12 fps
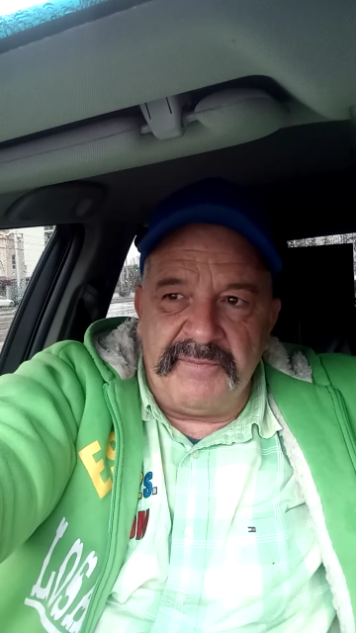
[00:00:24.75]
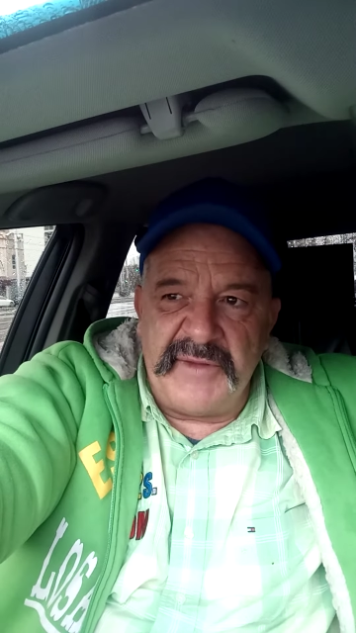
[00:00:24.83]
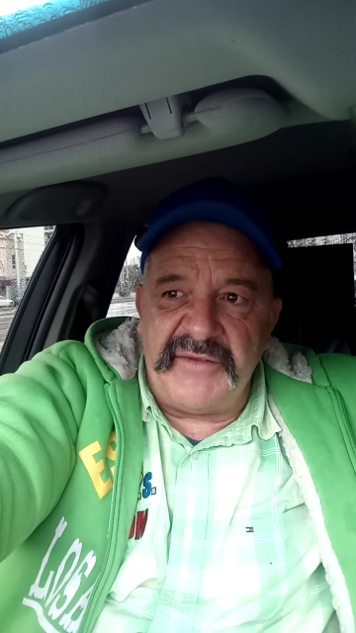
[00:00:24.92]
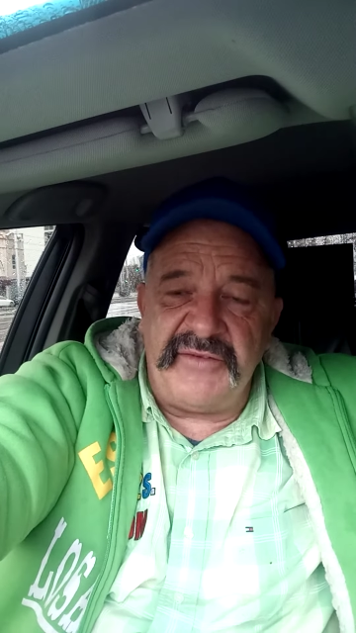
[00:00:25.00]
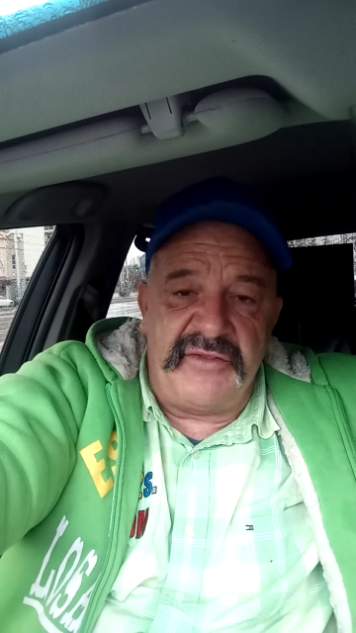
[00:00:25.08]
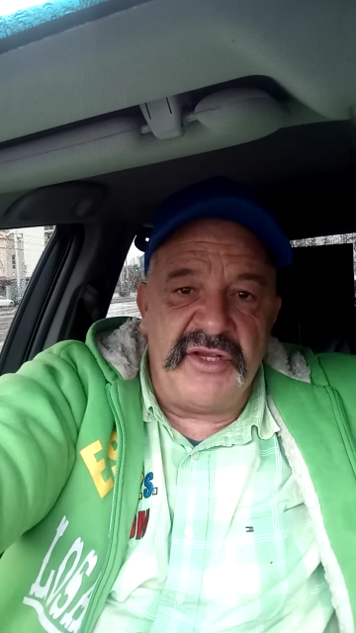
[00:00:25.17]

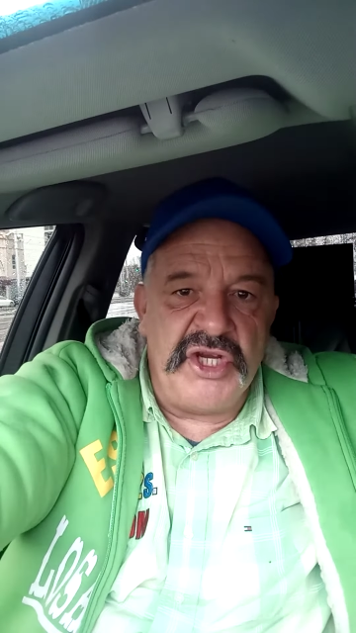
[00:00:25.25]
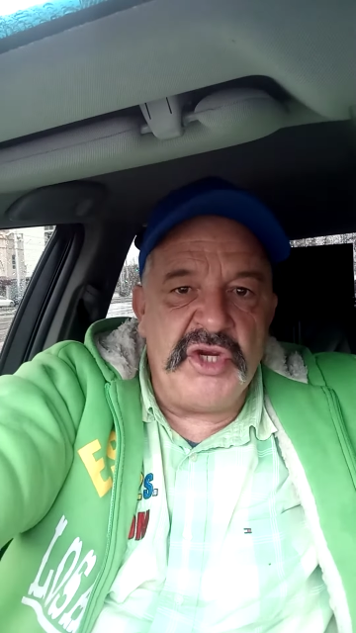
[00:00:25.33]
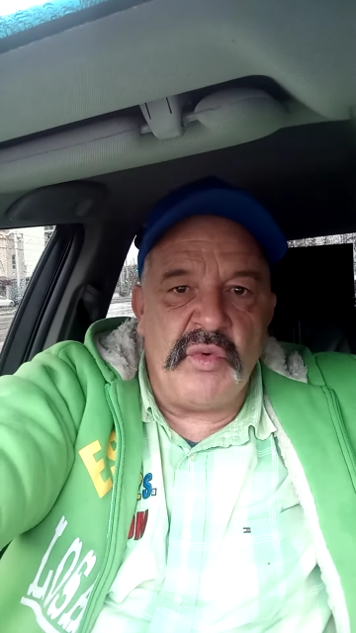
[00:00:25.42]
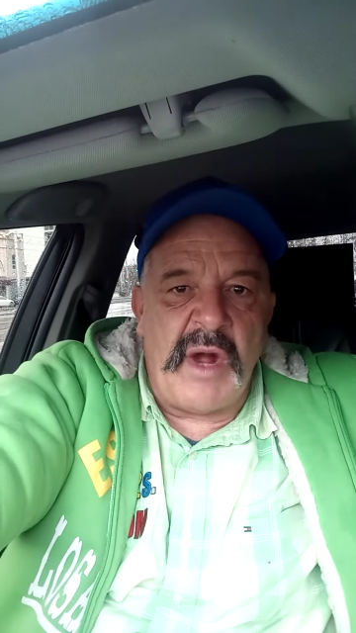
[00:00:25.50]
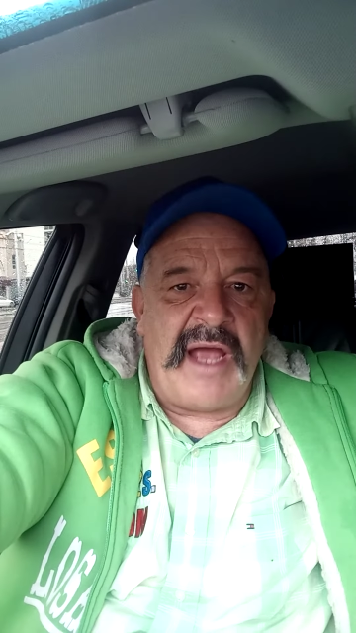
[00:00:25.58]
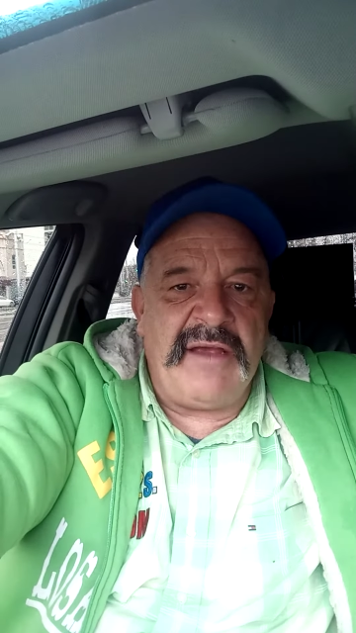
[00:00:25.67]
this is the
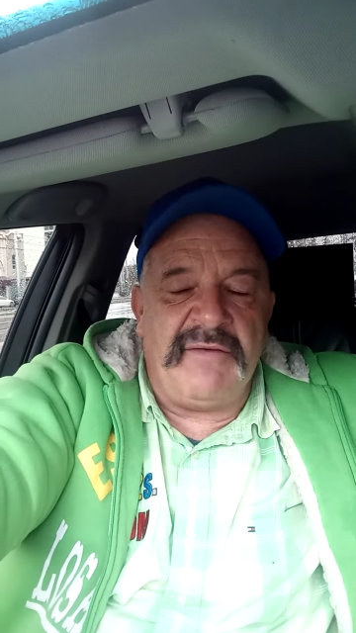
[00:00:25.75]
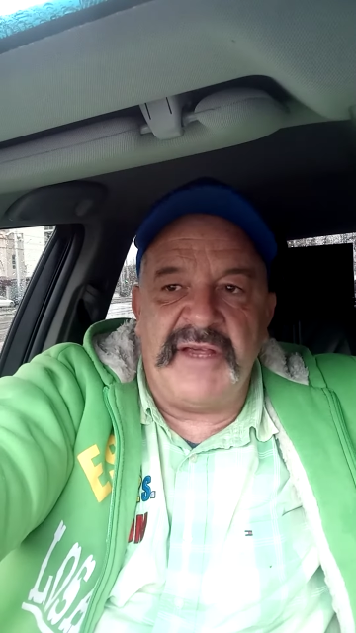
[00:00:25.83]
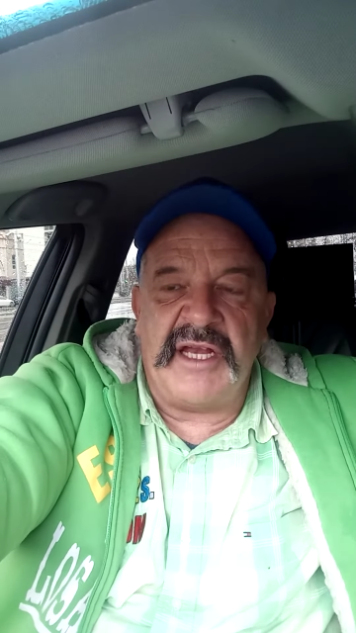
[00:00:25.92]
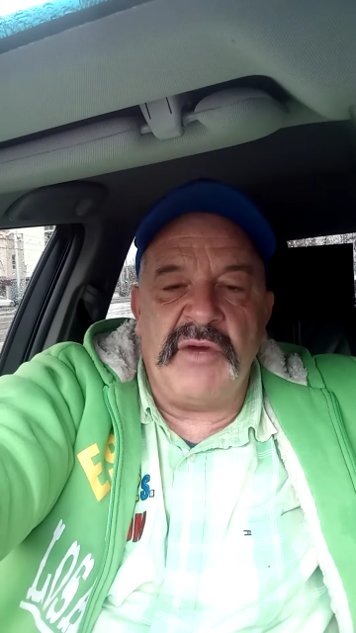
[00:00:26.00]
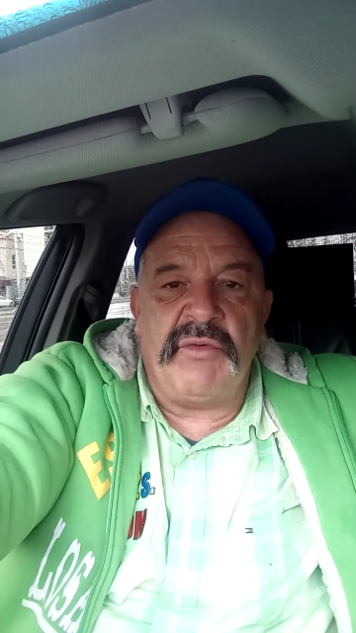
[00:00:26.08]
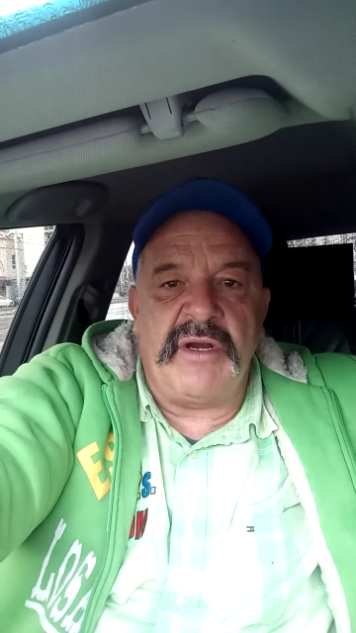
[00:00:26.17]
new way of
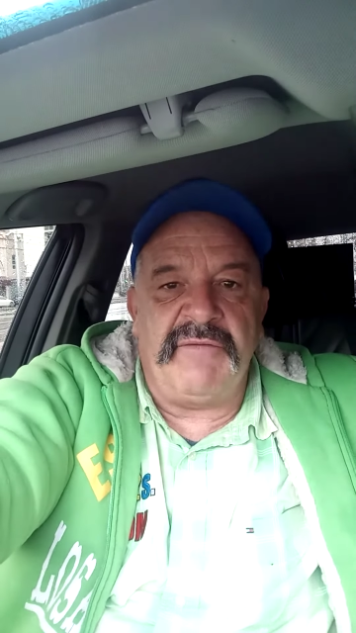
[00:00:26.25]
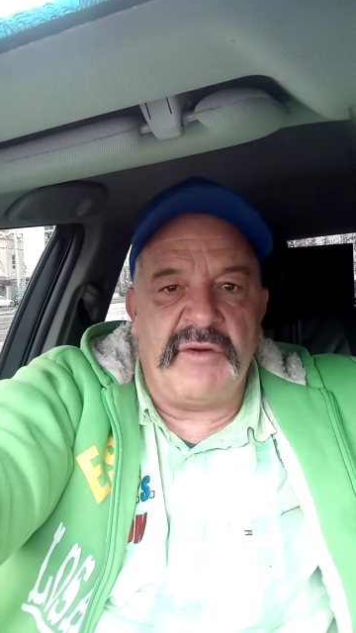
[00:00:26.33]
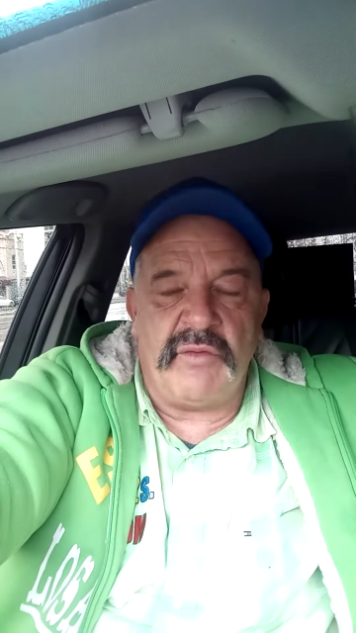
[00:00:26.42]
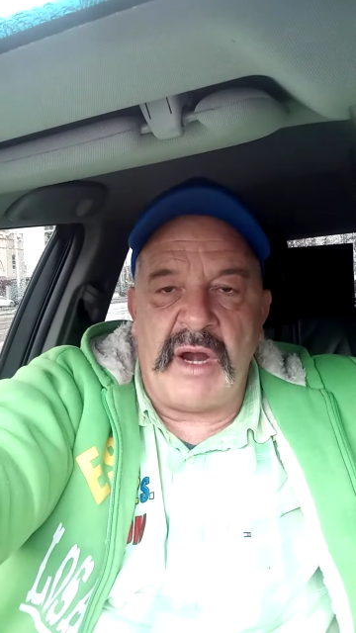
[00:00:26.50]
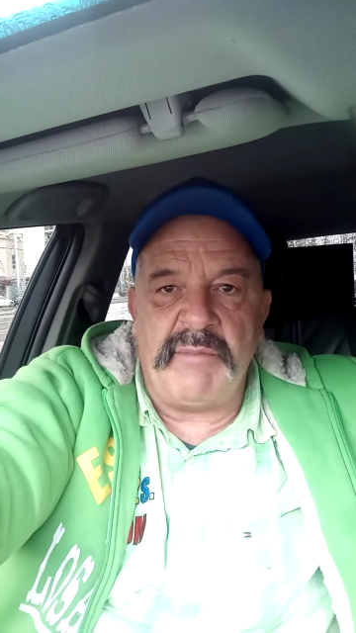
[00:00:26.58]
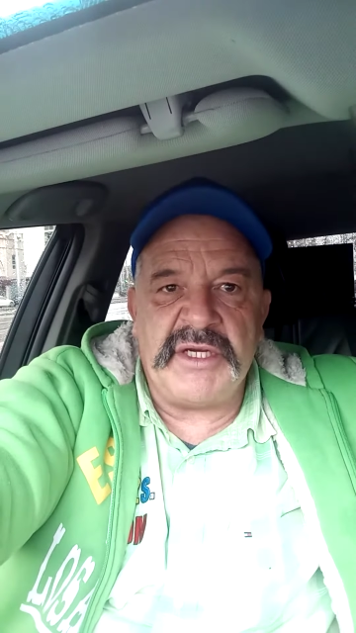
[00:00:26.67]
getting rid of
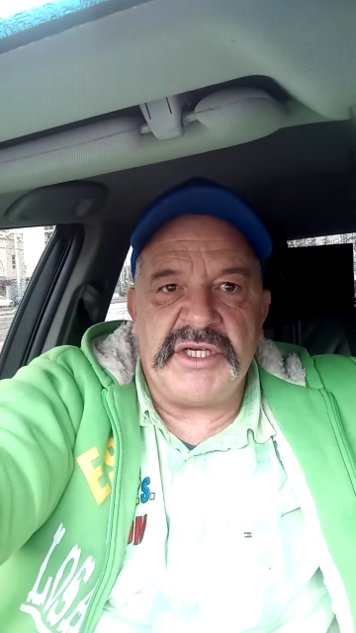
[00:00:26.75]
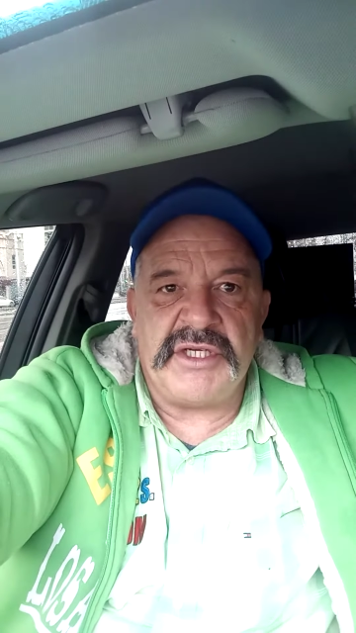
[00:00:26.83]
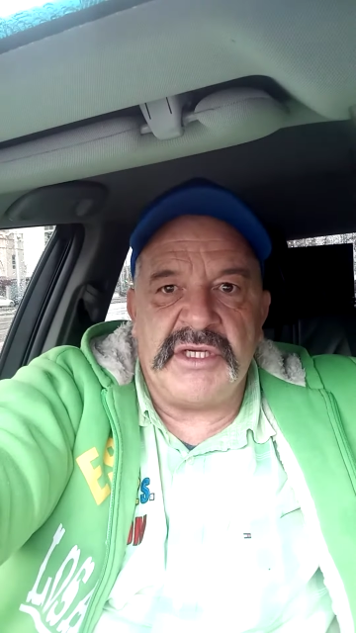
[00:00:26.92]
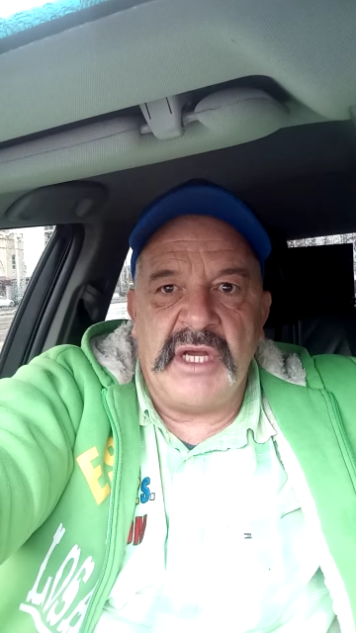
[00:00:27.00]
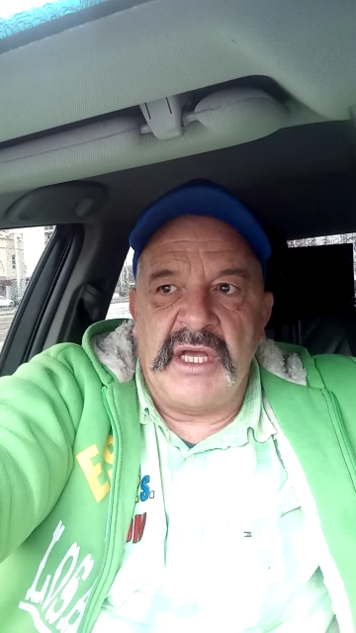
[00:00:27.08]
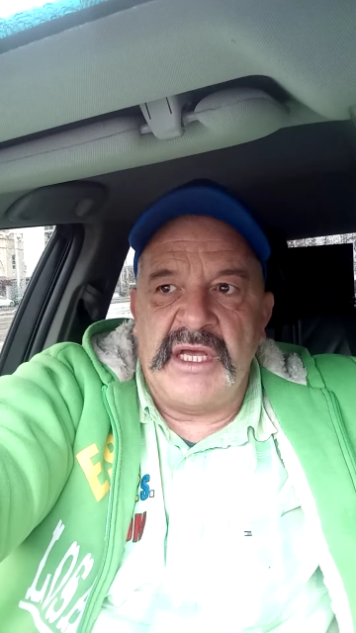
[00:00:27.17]
your rubbish.